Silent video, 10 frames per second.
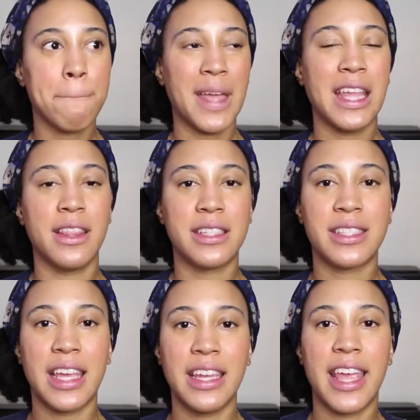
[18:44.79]
in the
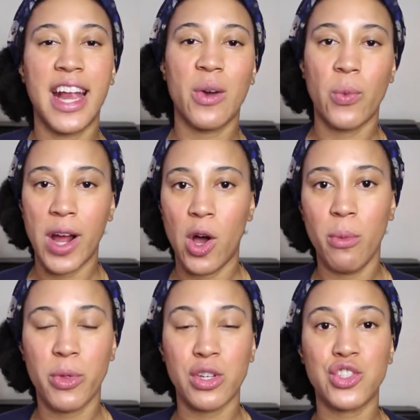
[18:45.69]
skincare
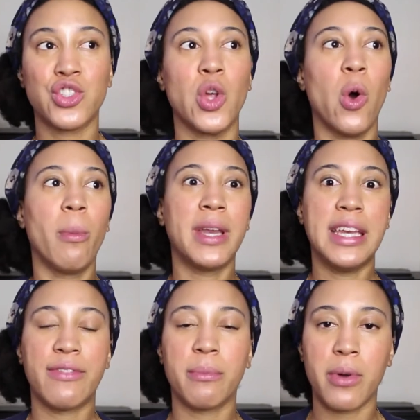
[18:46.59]
realm, there's so many
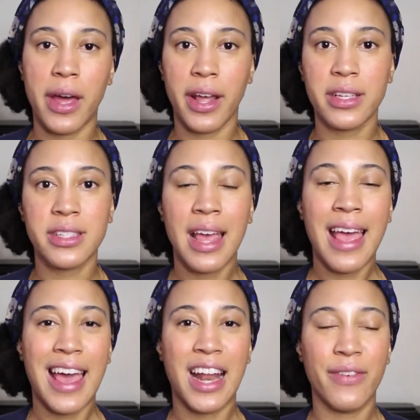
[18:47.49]
different products,
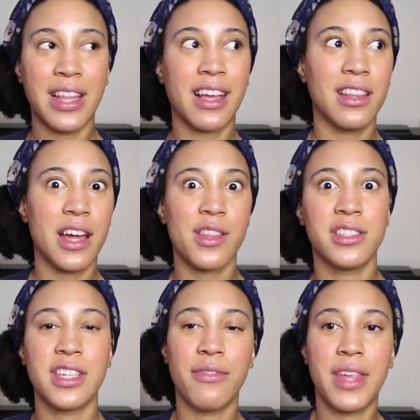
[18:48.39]
and I feel like a lot of the
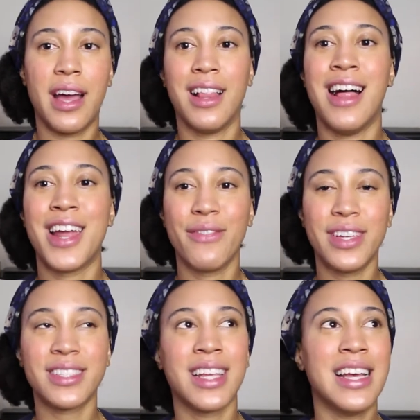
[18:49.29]
stuff that a lot of
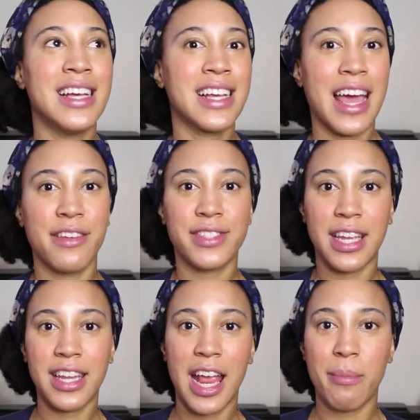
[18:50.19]
us kind of
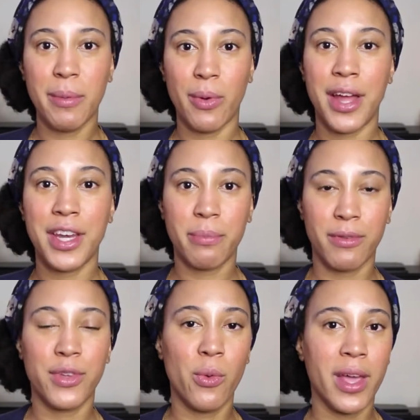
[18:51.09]
skincare people end up
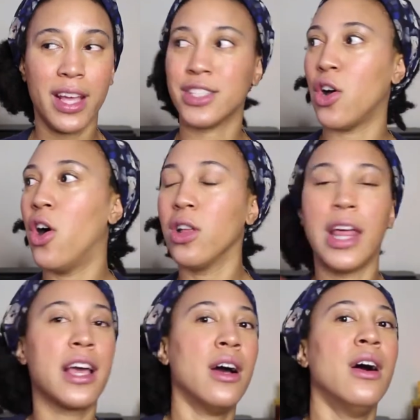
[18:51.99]
reviewing is all like,